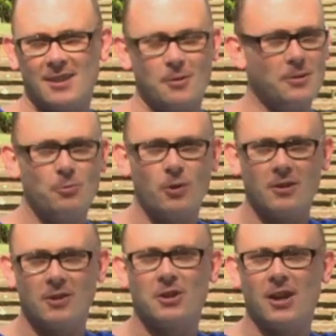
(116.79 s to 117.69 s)
I mean, what
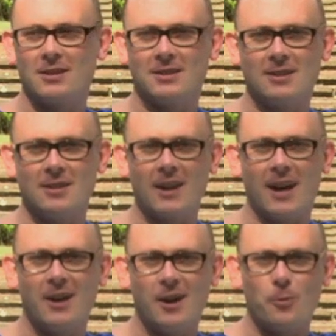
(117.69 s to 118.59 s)
are the chances of
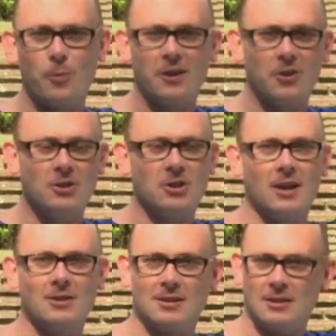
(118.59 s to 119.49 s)
that? What are the
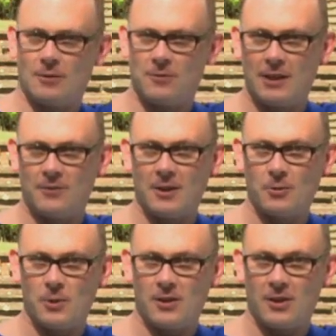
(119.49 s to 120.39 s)
chances of
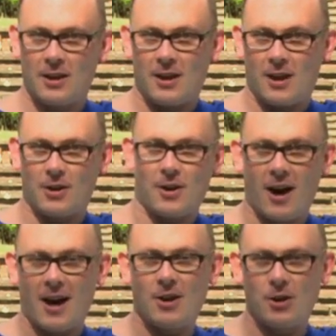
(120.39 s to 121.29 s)
living with a
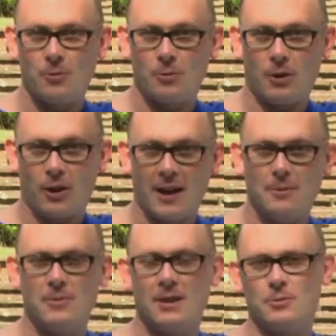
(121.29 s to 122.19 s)
guy who,
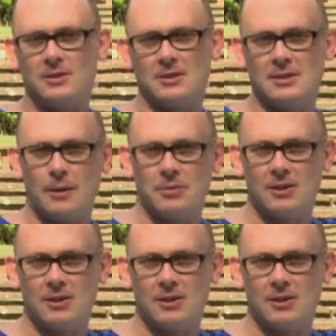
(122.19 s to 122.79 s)
like me, was a Sabbath